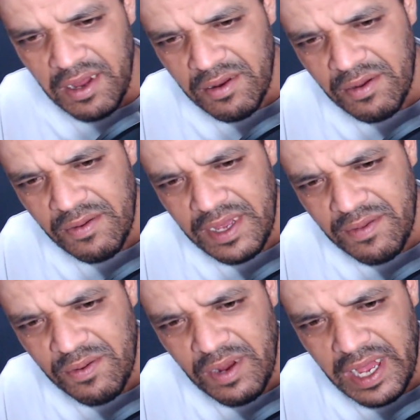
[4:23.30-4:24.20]
I don't know
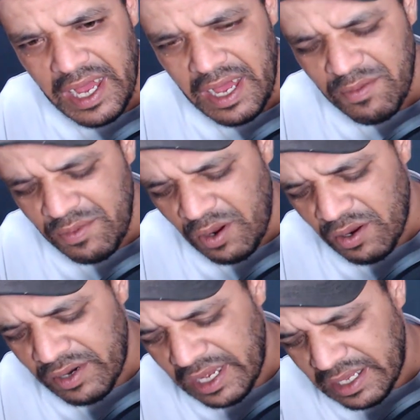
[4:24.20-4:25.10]
if we have
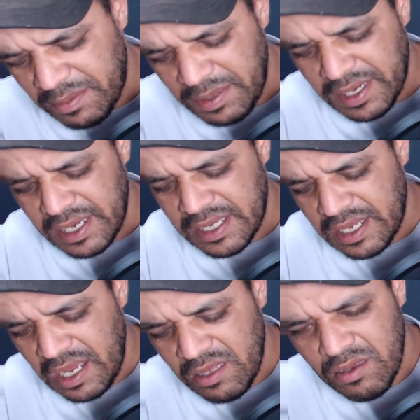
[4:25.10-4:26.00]
or not,
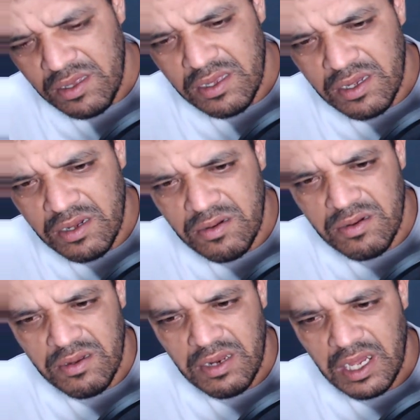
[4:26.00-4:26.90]
because I don't
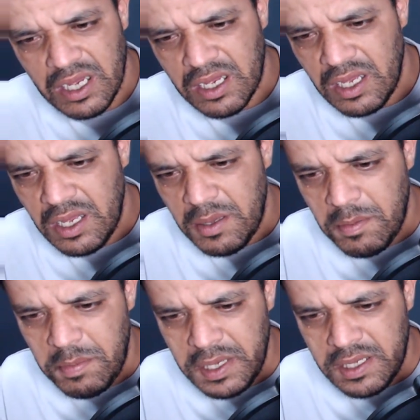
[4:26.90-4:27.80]
go like
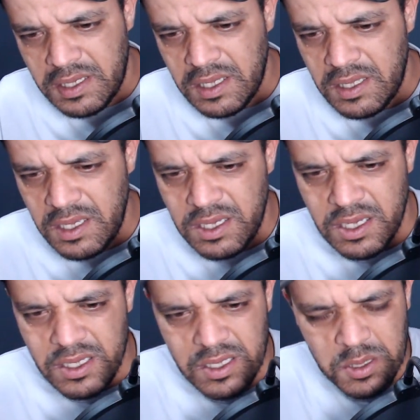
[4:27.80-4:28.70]
big city,
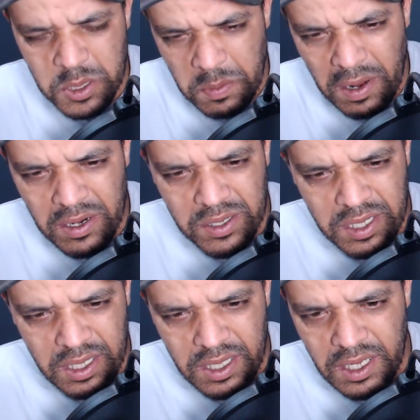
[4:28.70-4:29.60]
just small
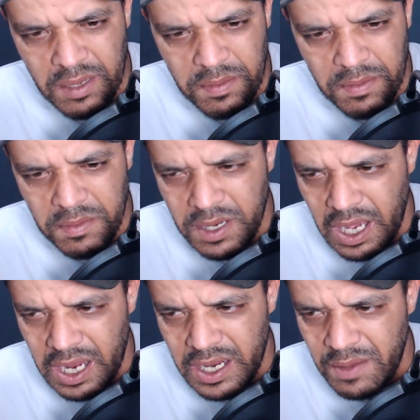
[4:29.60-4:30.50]
city.
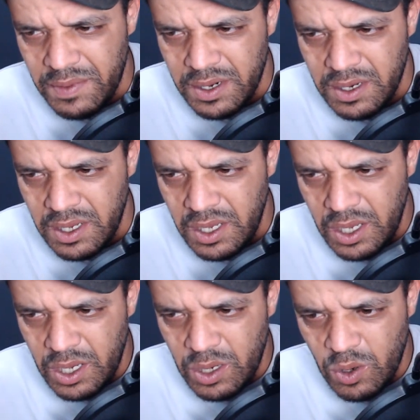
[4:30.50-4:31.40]
I never
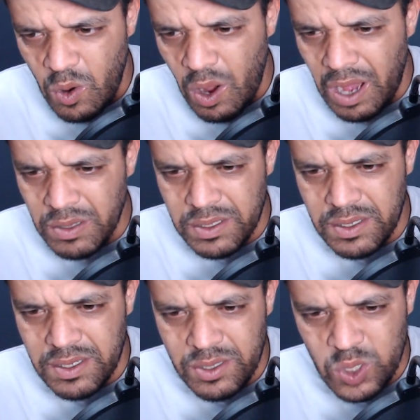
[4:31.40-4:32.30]
go
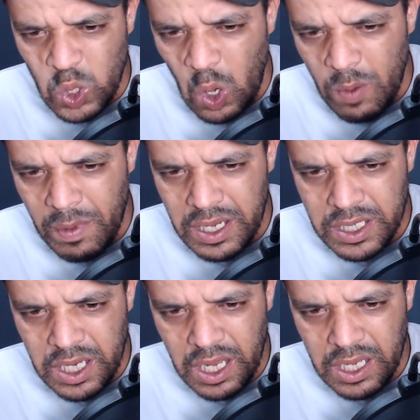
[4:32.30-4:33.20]
out so
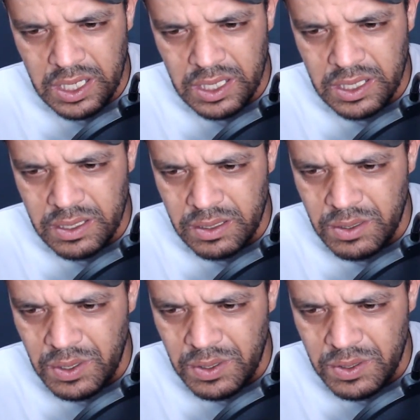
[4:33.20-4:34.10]
much, like,
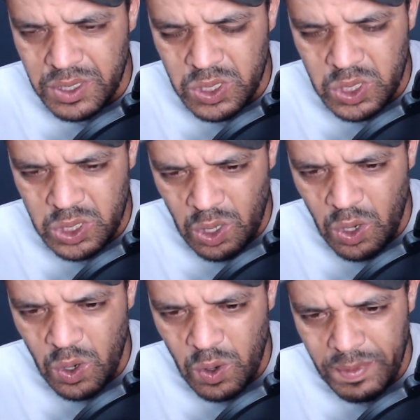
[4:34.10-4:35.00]
you know,
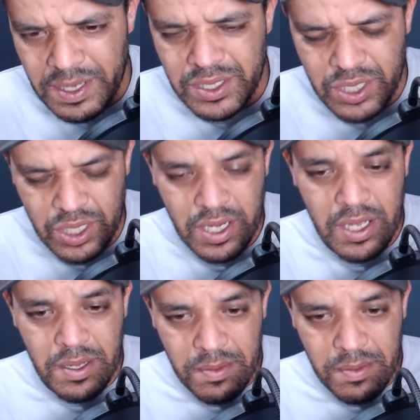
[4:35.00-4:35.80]
so much,